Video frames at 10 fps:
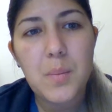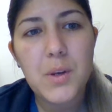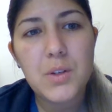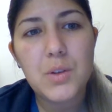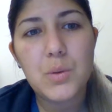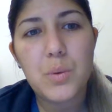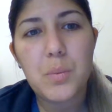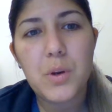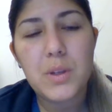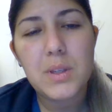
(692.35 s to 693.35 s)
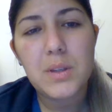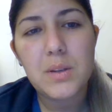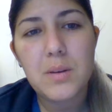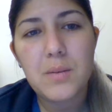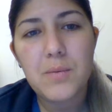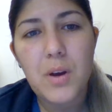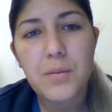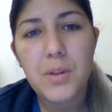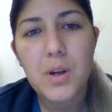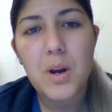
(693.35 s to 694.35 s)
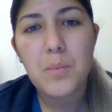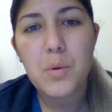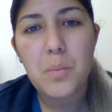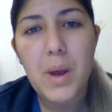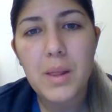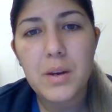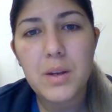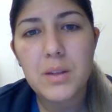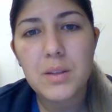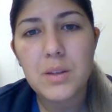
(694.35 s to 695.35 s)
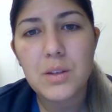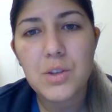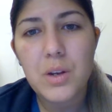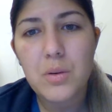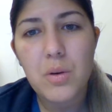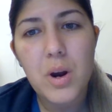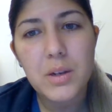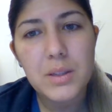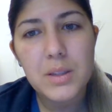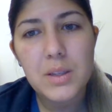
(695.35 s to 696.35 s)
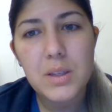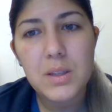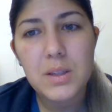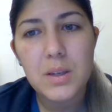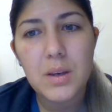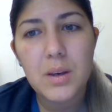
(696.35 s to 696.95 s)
patients with pre-existing valvular abnormalities, congenital heart disease,